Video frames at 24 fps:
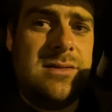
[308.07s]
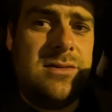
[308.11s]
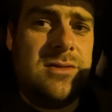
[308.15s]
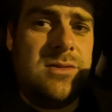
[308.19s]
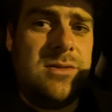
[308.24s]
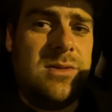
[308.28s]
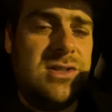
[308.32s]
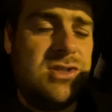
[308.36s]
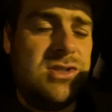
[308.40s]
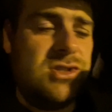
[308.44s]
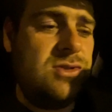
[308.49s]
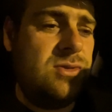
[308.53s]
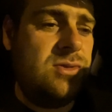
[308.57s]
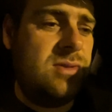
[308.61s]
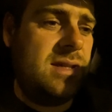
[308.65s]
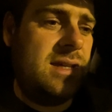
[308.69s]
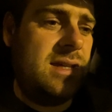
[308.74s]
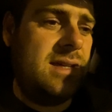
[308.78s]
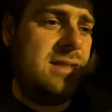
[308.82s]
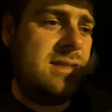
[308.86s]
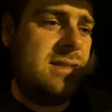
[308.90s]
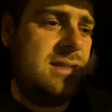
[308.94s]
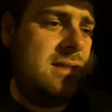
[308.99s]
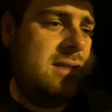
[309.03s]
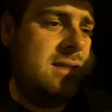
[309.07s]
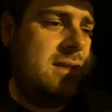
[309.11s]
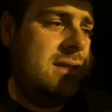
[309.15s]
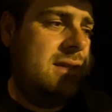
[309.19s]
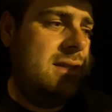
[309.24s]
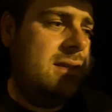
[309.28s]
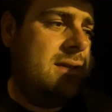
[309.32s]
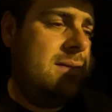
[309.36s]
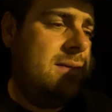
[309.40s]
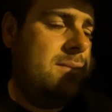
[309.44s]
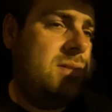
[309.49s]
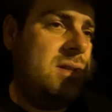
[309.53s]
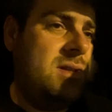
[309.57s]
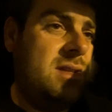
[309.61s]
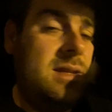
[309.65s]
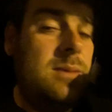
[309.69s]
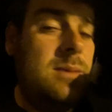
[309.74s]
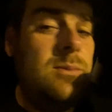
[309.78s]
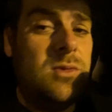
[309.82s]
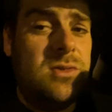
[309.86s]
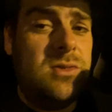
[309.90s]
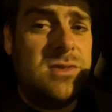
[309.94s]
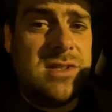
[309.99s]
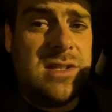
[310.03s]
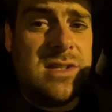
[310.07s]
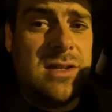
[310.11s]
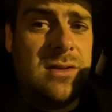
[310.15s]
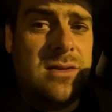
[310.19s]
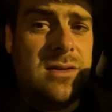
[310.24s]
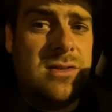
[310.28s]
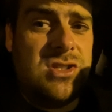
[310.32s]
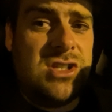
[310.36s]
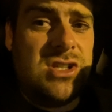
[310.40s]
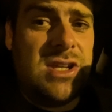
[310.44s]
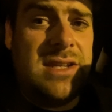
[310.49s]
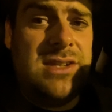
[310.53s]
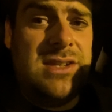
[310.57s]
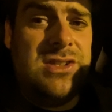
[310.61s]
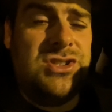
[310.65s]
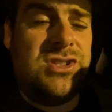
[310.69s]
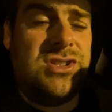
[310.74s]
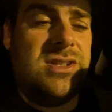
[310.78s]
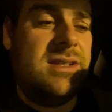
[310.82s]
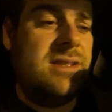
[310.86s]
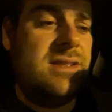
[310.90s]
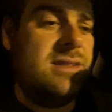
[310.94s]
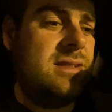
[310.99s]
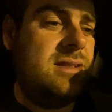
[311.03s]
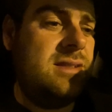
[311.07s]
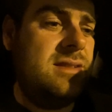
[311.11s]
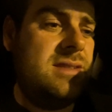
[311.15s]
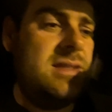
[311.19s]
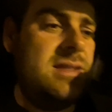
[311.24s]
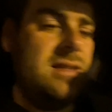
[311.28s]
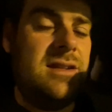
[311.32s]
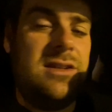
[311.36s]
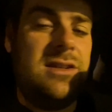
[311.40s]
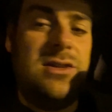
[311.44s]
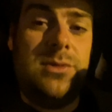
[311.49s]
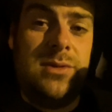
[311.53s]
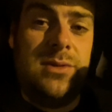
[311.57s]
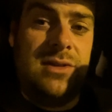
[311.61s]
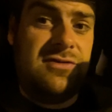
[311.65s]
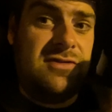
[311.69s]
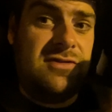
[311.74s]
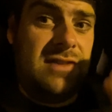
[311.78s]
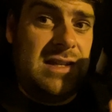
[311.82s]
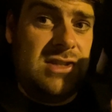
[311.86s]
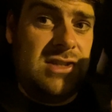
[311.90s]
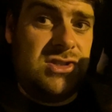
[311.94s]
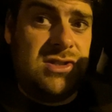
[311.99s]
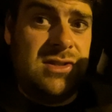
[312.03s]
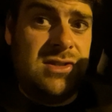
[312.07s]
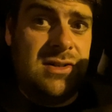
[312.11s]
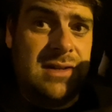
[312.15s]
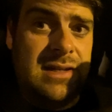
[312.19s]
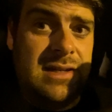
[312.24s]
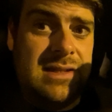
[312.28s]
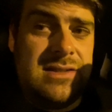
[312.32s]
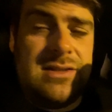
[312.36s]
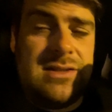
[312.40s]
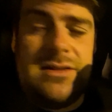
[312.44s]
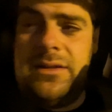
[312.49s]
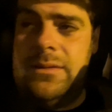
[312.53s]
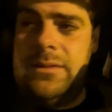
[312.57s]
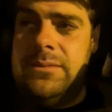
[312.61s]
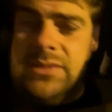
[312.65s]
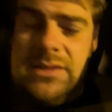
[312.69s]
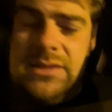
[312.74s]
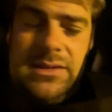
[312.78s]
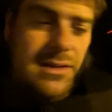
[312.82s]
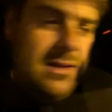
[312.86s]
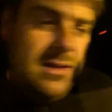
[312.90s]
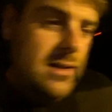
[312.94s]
Not quite sure yet, but I didn't want to go and change it until I knew it flashed 9 times.